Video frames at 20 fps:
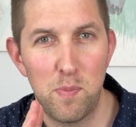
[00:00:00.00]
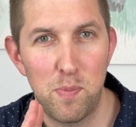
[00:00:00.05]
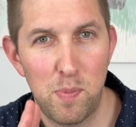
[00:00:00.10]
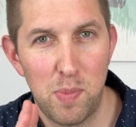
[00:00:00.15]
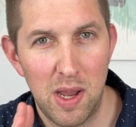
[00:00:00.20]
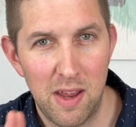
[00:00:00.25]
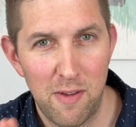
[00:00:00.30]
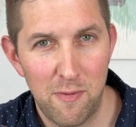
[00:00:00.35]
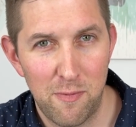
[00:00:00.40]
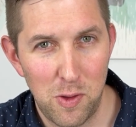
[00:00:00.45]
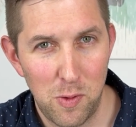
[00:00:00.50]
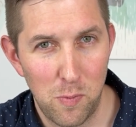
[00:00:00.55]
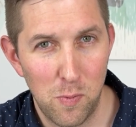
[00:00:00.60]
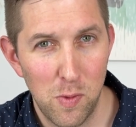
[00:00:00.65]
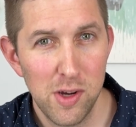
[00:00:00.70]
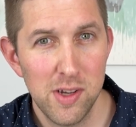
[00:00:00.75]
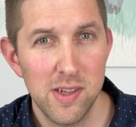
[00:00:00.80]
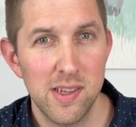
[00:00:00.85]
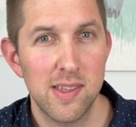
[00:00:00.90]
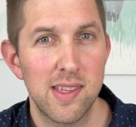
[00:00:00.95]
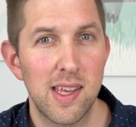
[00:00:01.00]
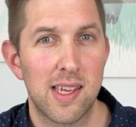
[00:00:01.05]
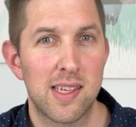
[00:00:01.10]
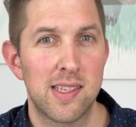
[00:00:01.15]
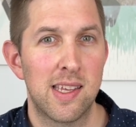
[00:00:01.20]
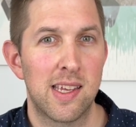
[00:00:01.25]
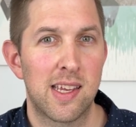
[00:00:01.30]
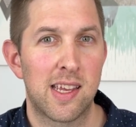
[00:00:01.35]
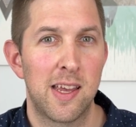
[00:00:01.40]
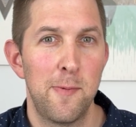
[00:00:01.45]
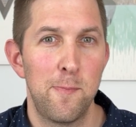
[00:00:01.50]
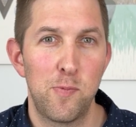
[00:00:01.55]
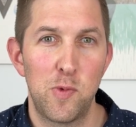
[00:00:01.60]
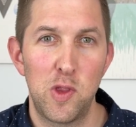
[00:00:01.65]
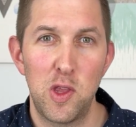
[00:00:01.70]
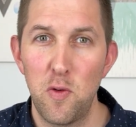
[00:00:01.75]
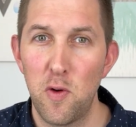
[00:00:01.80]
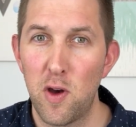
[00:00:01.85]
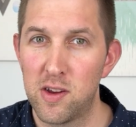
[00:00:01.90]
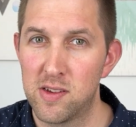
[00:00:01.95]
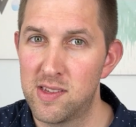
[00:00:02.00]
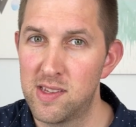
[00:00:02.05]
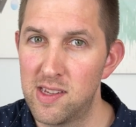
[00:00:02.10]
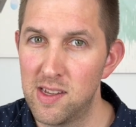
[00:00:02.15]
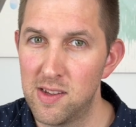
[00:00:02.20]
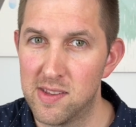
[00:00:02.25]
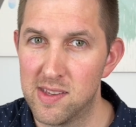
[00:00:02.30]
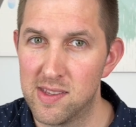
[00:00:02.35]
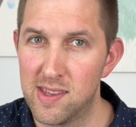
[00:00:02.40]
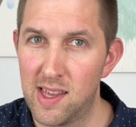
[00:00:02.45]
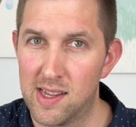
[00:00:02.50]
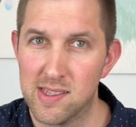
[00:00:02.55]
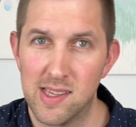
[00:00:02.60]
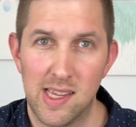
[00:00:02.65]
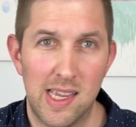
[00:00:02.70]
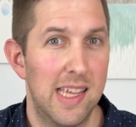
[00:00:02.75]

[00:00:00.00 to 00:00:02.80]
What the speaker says: but if you were dyslexic, you are still dyslexic.